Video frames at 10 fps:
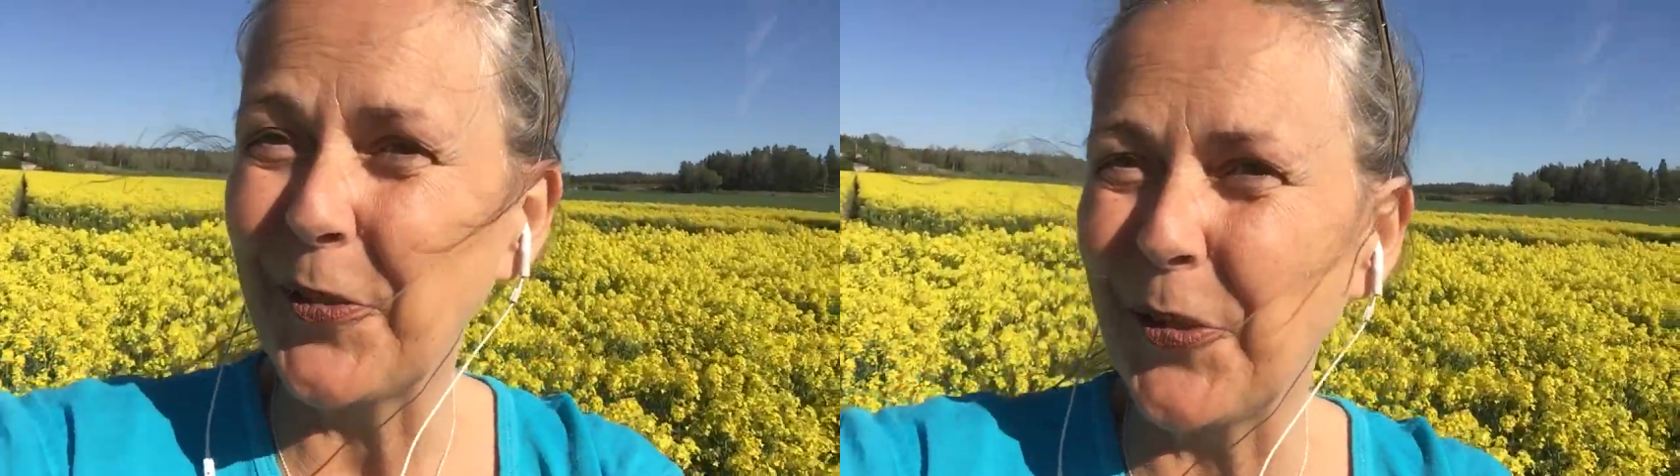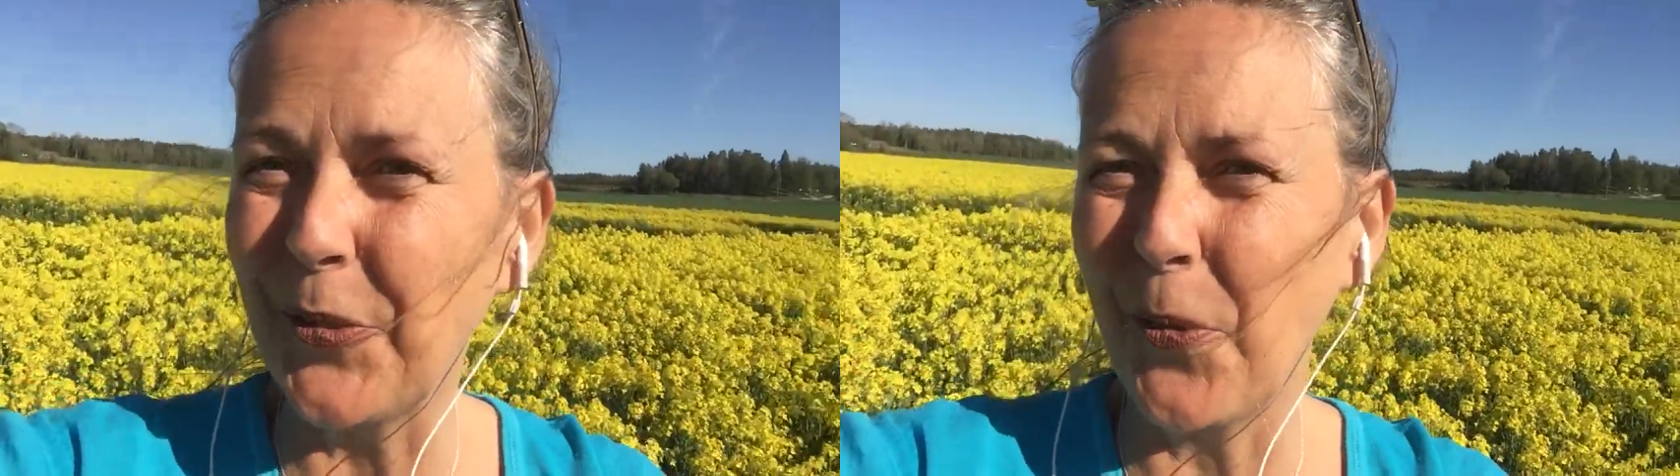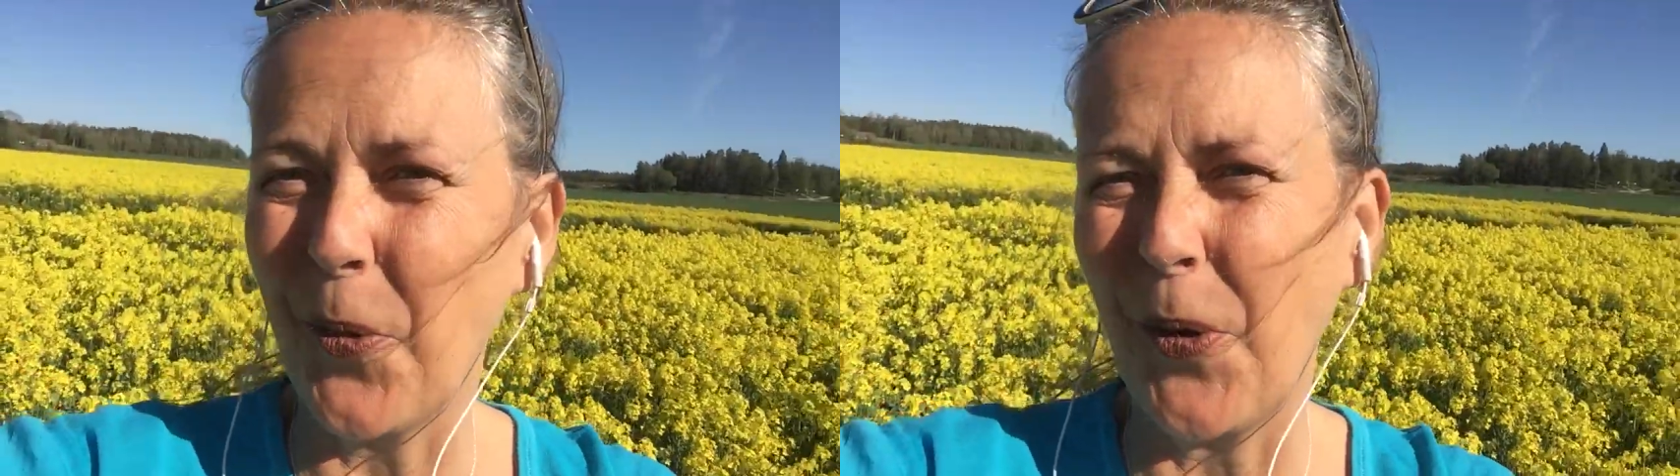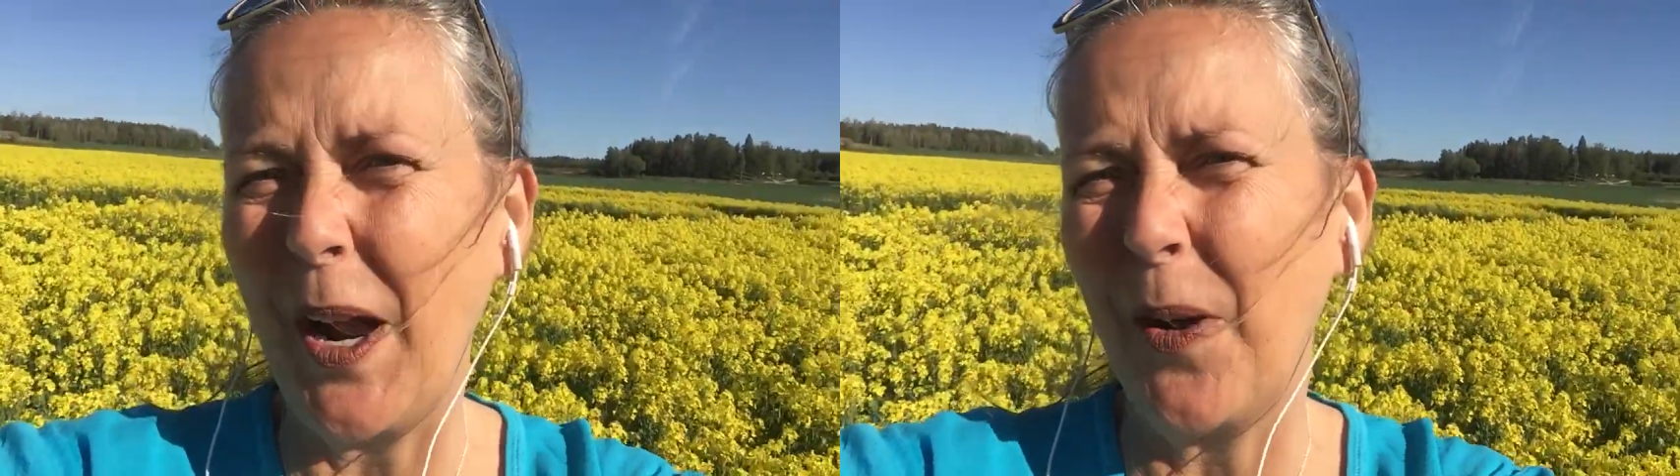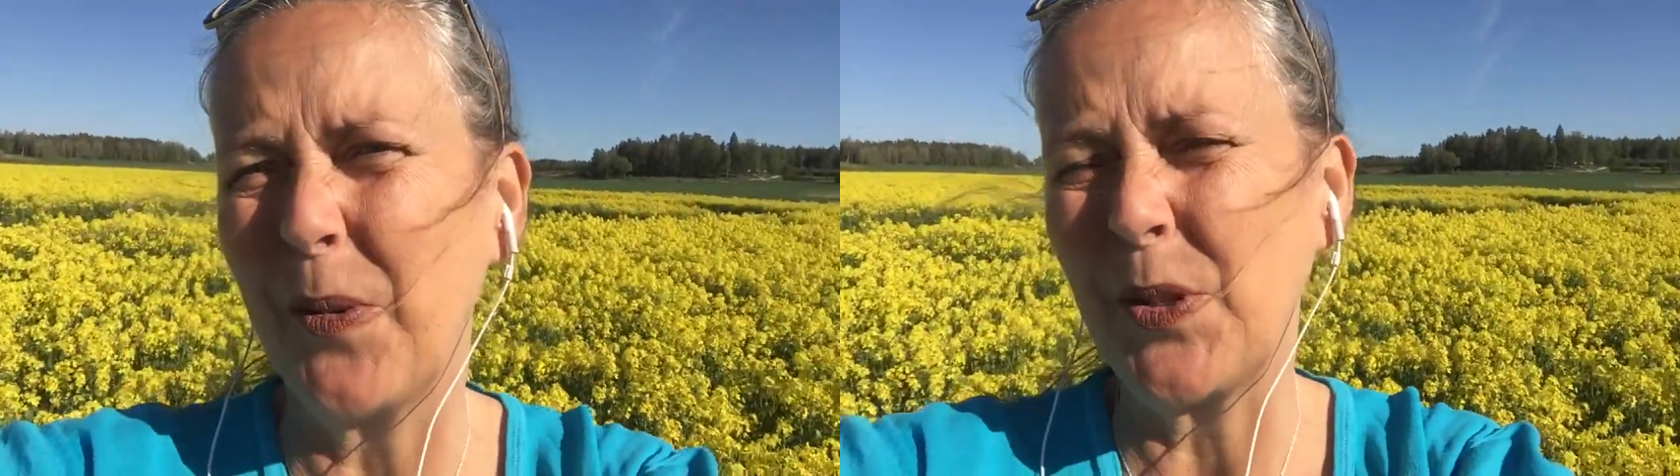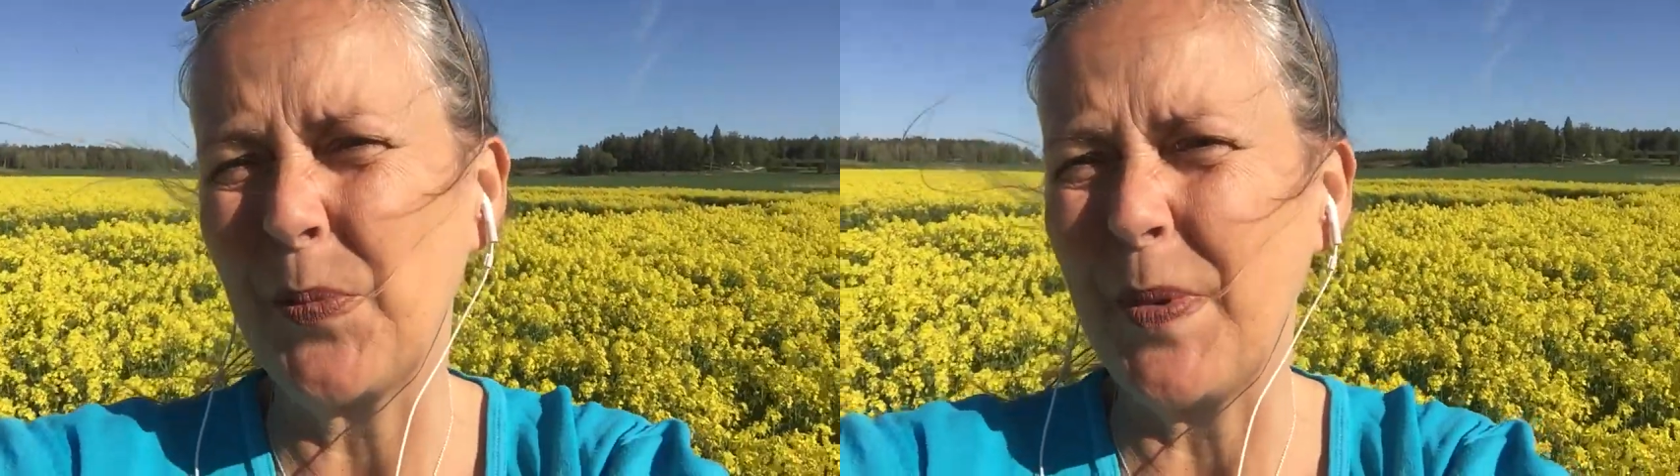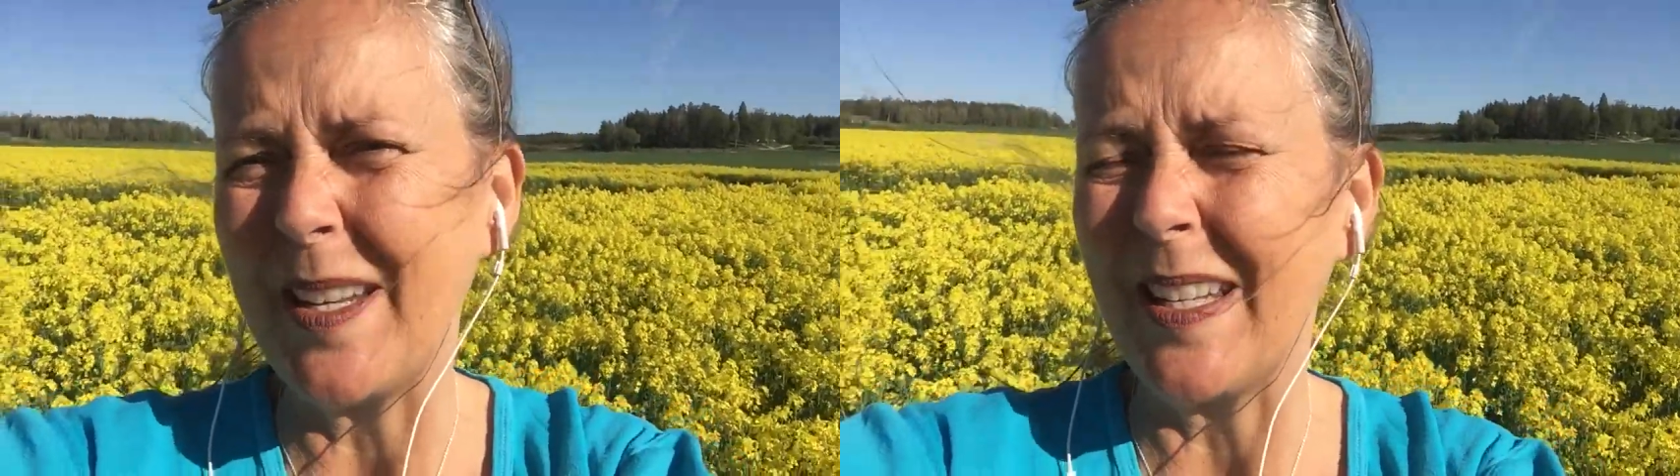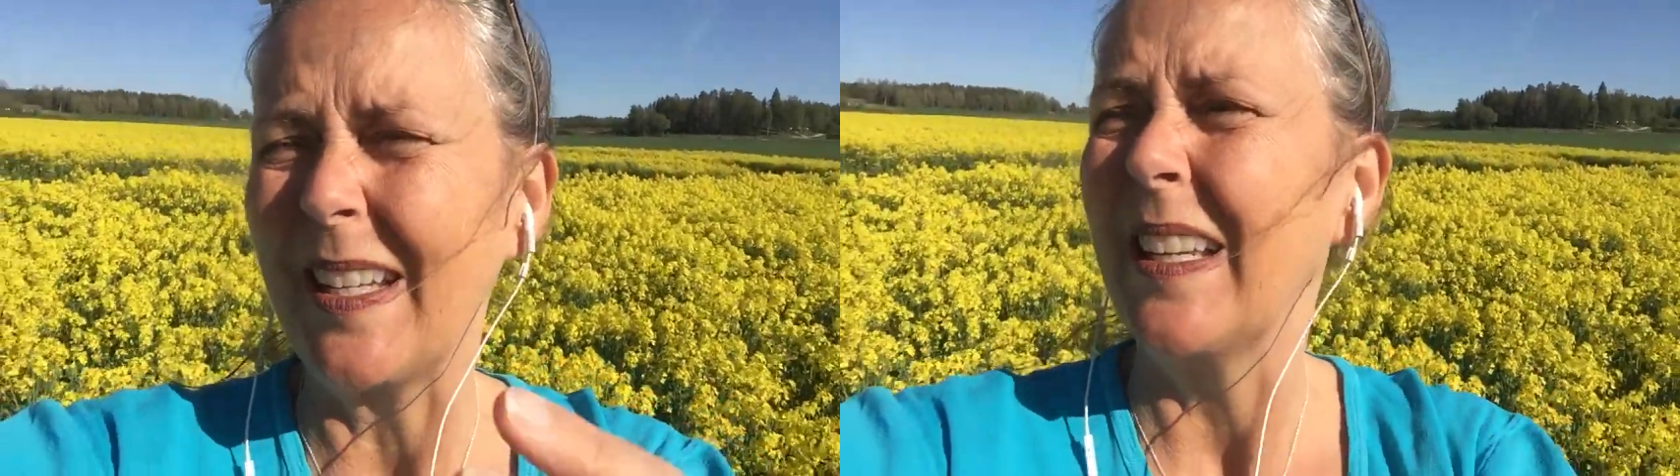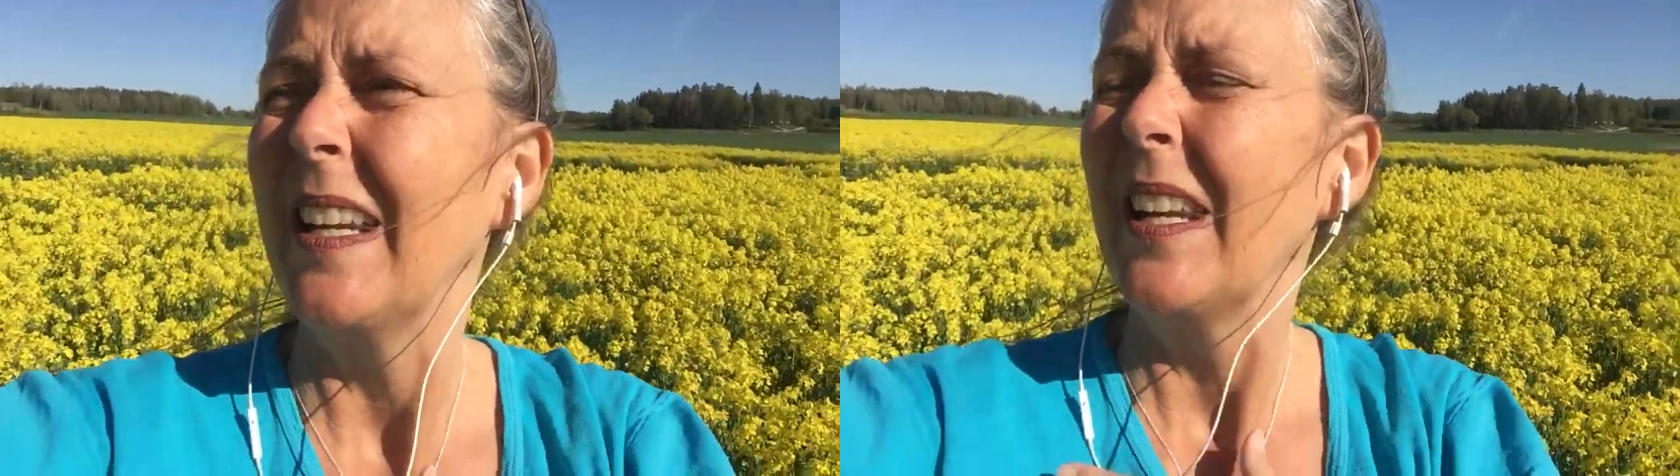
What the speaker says: for 4 hours making